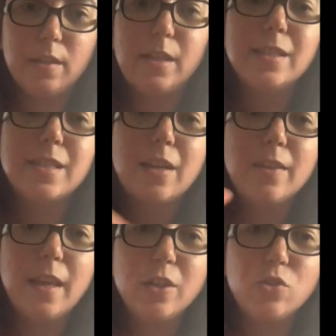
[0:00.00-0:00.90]
They
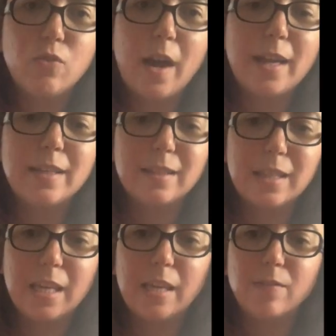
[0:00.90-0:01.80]
sound like dried
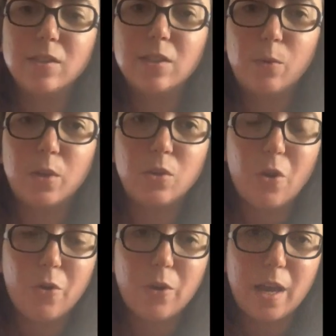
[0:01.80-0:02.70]
leaves. When you
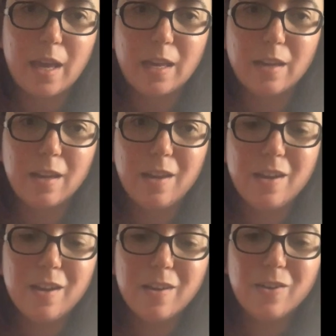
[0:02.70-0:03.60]
go and
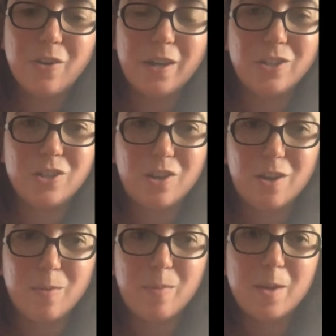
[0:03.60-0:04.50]
crunch
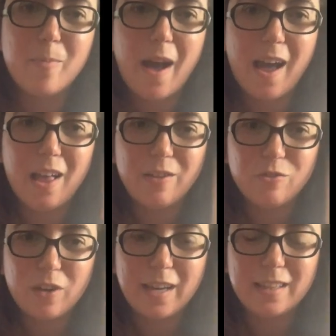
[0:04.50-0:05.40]
a big pile
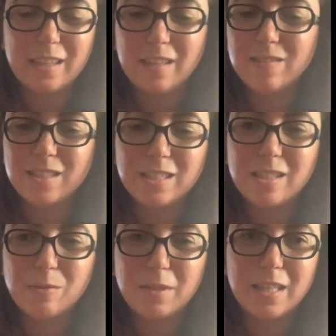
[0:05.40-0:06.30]
of dried leaves, this
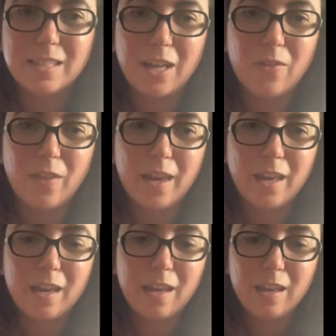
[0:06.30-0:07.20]
is what they sound like.